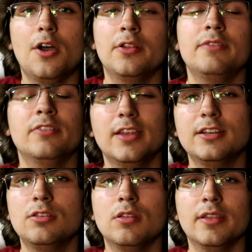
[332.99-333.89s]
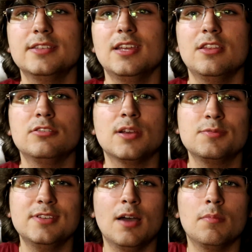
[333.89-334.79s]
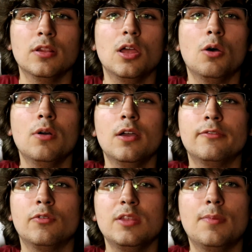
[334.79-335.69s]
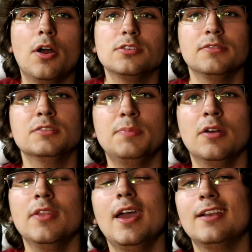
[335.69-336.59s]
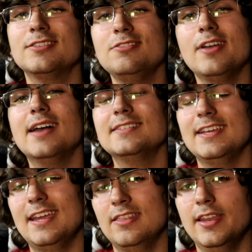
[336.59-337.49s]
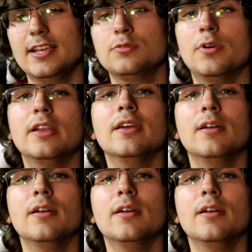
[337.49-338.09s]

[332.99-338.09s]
I'll leave a link to the list in the description down below for the parts of this build. And I'll see you guys in the next one.